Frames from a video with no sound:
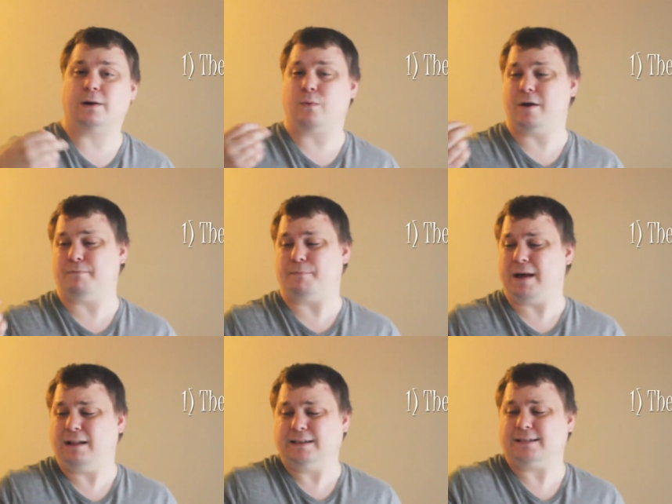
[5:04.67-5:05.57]
around
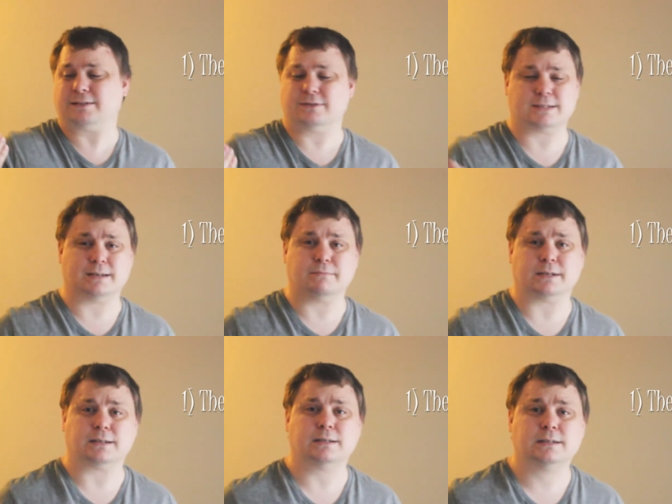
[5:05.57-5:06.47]
pellets or
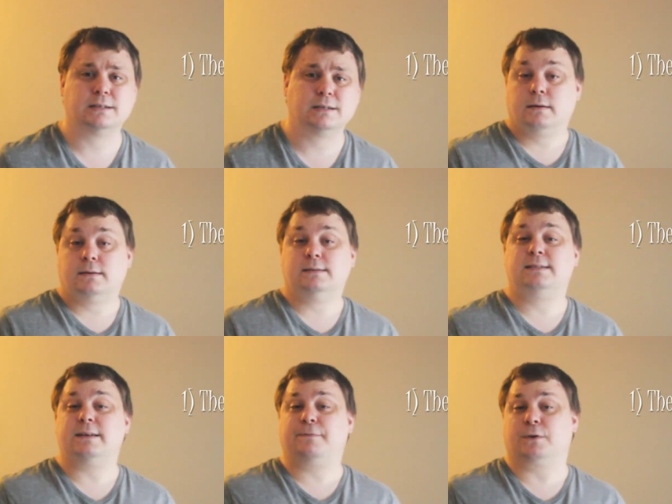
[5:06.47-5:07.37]
something.
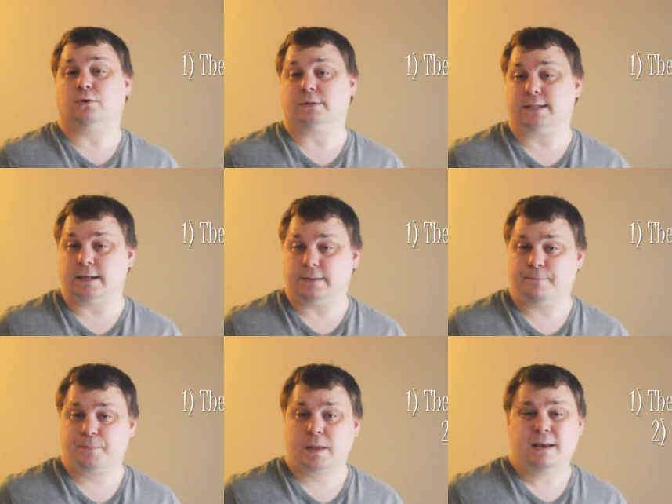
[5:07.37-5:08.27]
Difficulty.
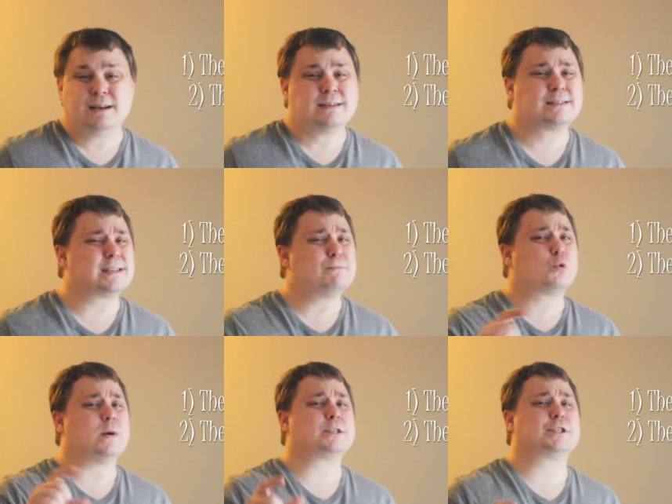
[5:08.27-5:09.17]
Some
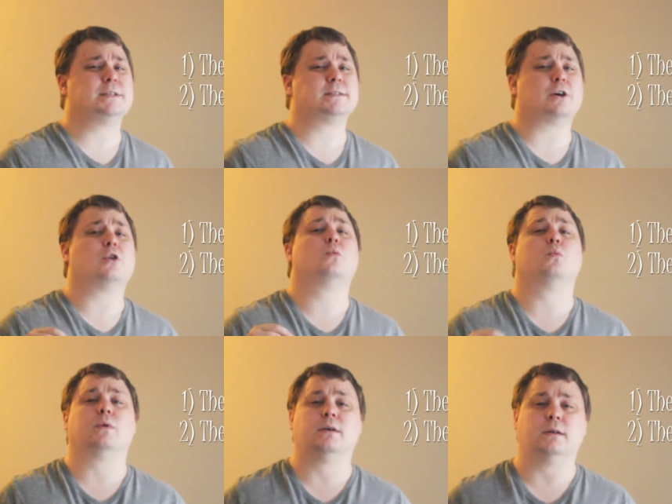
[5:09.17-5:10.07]
questions are
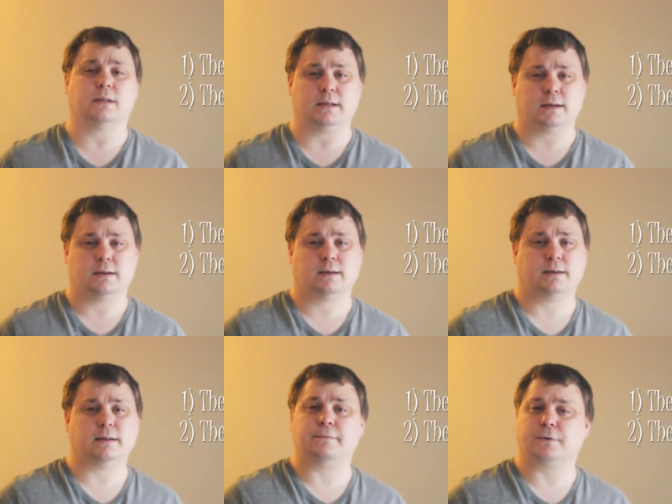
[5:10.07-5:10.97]
really
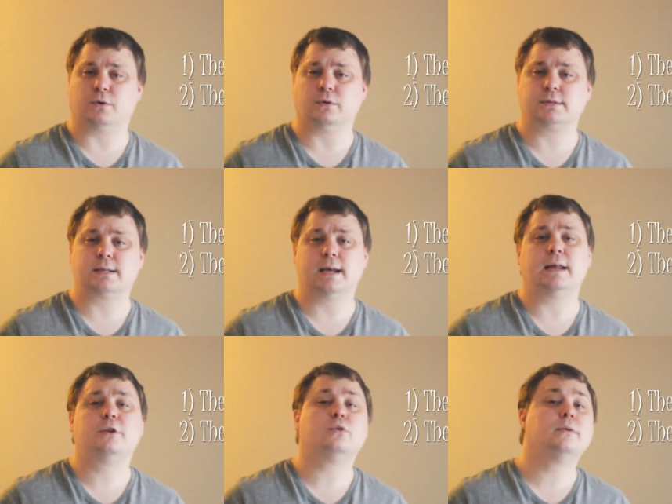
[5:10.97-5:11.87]
difficult,
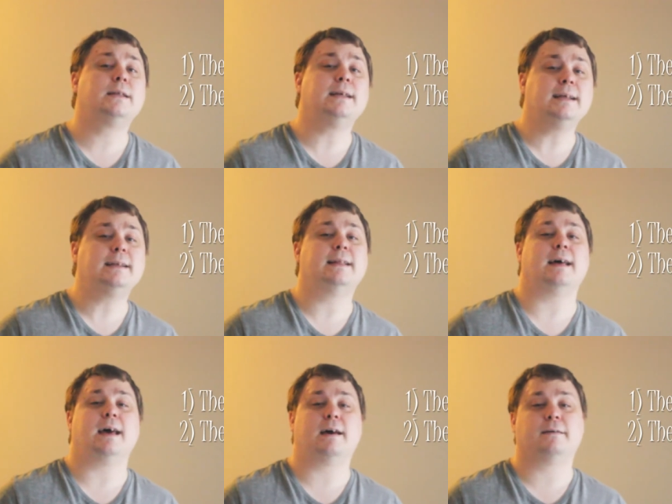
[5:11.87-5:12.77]
and you'll need to
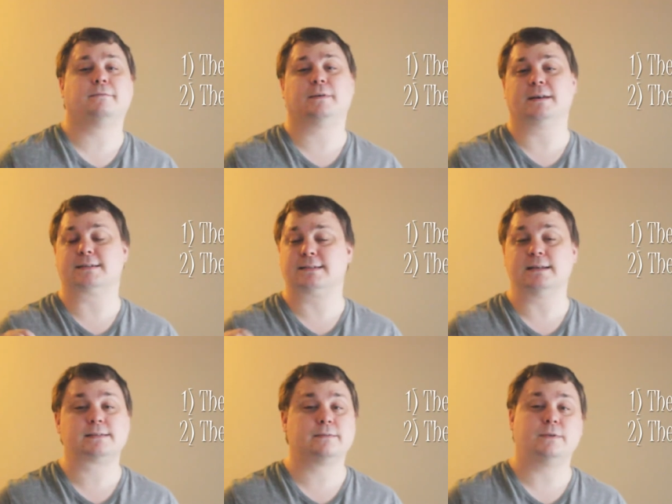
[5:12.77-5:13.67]
have
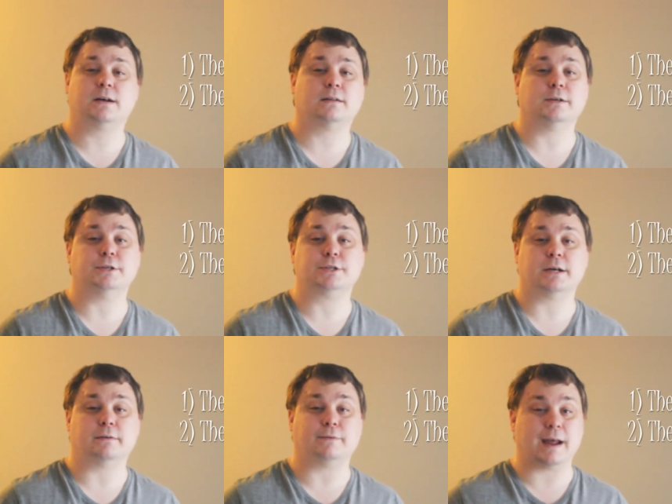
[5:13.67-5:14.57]
extensive knowledge
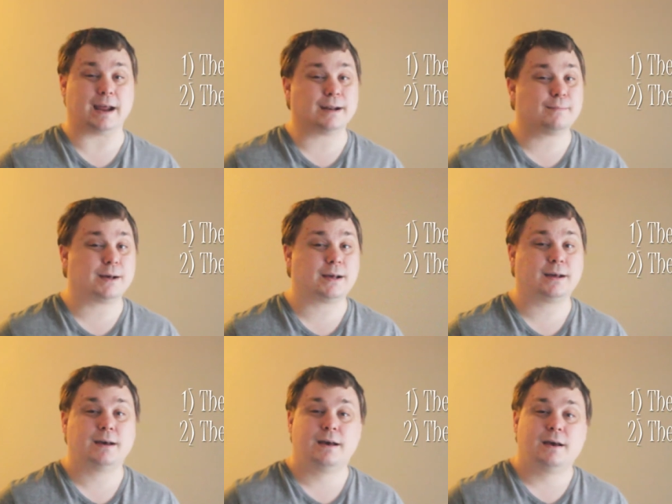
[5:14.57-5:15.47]
of anime,
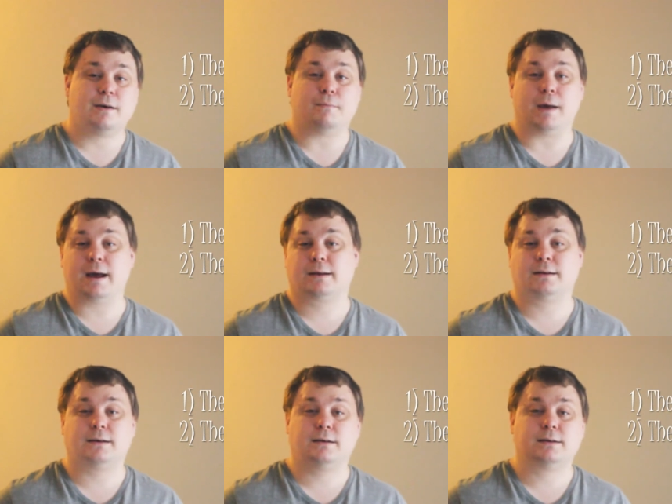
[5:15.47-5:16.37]

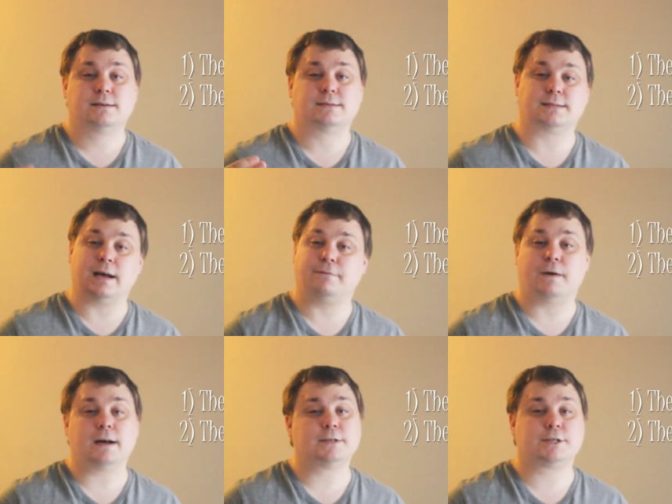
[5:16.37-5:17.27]
manga,
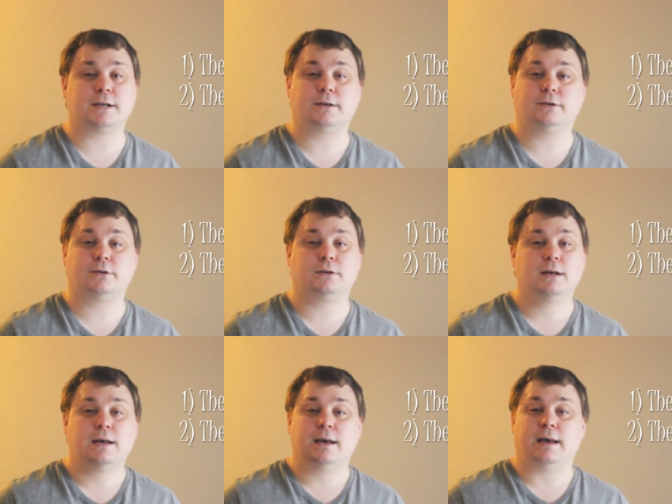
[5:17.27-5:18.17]
sci-fi channel,
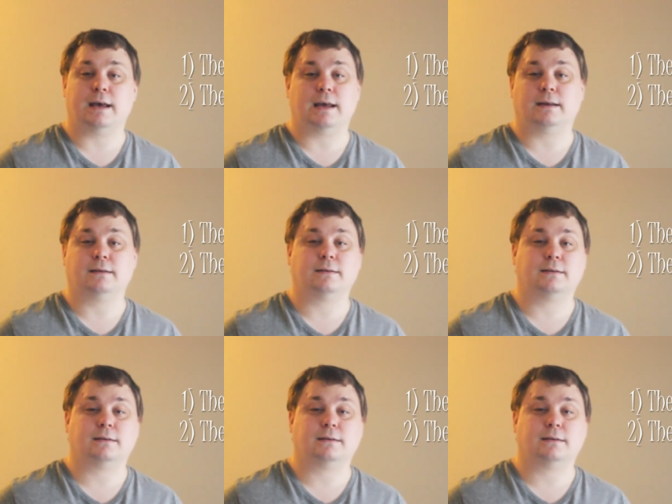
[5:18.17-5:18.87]
and